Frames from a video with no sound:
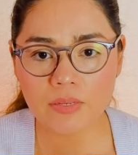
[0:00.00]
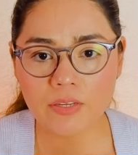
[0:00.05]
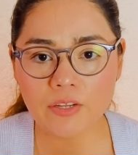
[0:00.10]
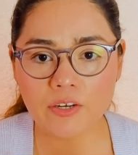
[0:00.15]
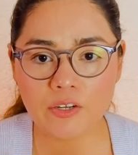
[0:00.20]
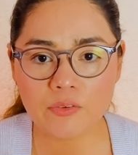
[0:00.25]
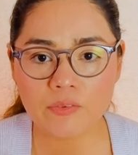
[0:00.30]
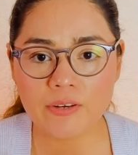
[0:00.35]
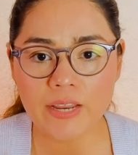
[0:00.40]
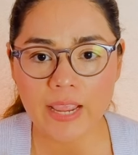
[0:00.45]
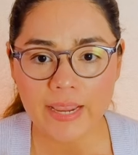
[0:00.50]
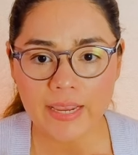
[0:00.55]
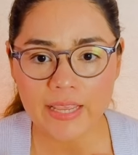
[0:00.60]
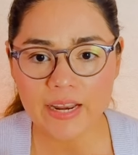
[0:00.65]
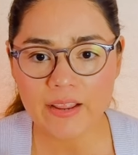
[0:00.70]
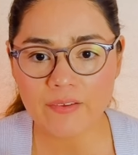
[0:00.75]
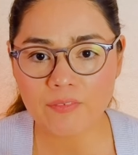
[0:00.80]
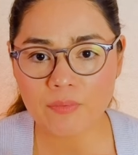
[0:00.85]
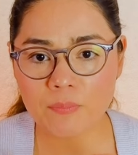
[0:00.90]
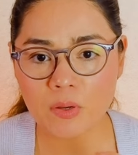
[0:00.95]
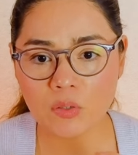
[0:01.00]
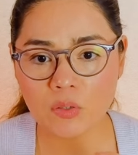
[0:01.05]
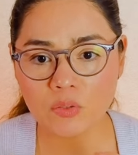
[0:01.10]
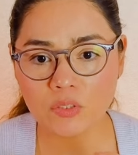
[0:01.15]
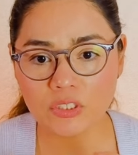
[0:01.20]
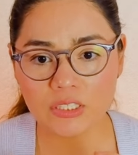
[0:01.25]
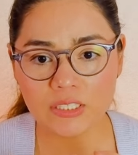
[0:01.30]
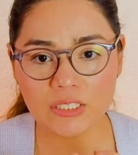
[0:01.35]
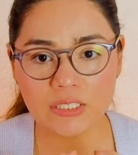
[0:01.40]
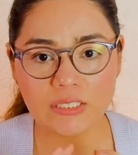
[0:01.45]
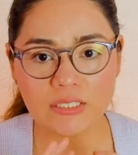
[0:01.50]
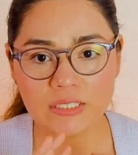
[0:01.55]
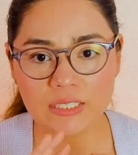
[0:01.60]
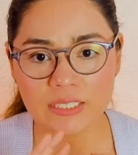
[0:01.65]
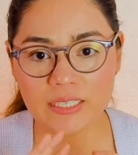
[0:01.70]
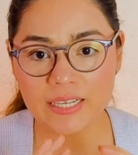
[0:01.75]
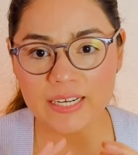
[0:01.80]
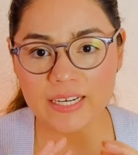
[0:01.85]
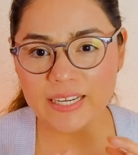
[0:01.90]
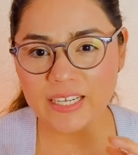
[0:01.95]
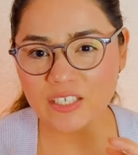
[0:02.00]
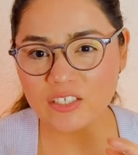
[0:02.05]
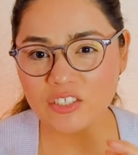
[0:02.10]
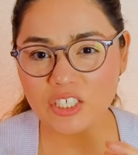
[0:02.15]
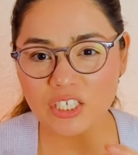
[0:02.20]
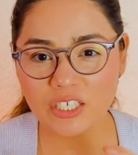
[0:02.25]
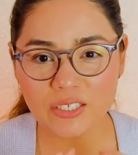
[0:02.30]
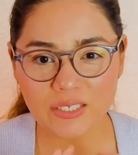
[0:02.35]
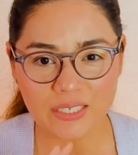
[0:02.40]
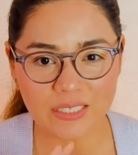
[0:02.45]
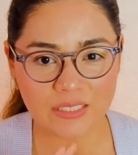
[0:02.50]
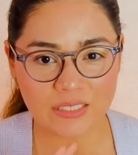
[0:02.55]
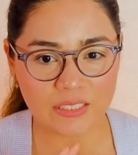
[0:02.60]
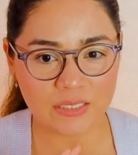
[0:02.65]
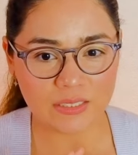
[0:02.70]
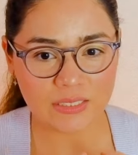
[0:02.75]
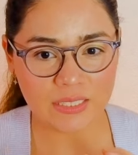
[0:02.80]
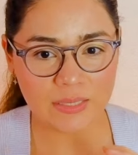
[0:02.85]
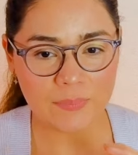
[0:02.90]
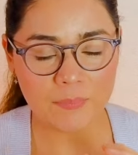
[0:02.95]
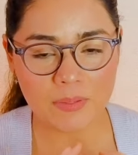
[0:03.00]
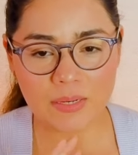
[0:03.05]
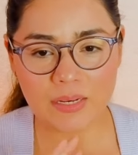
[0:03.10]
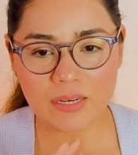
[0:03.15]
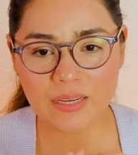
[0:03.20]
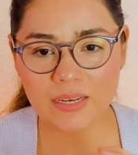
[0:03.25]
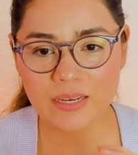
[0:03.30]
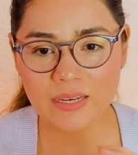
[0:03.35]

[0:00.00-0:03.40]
you know, negative emotions, and then it can turn into something.